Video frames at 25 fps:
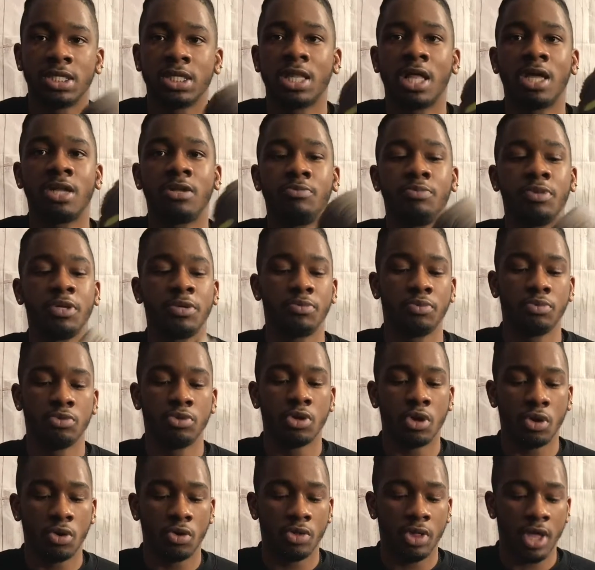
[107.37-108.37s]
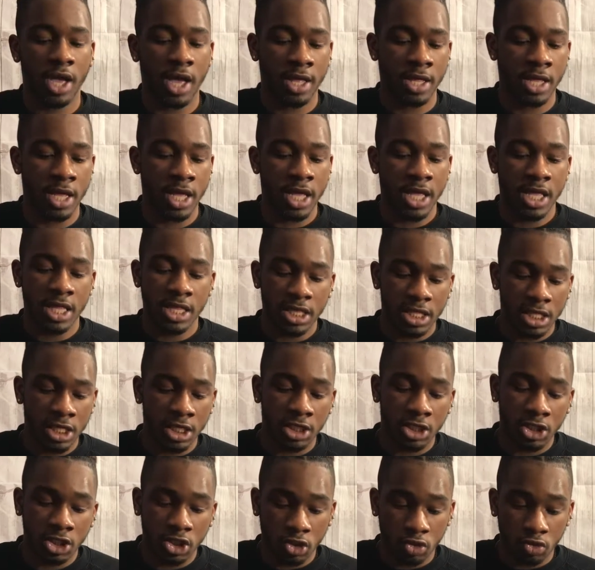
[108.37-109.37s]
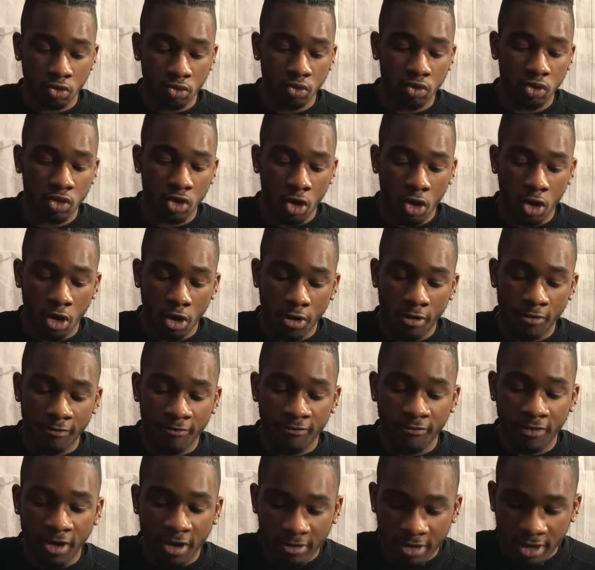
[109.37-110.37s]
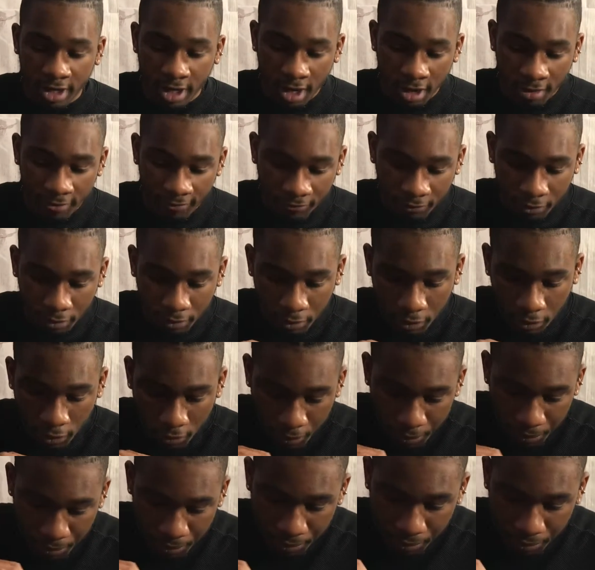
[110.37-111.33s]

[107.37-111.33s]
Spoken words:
A lot of people know that these shoes are very comfortable.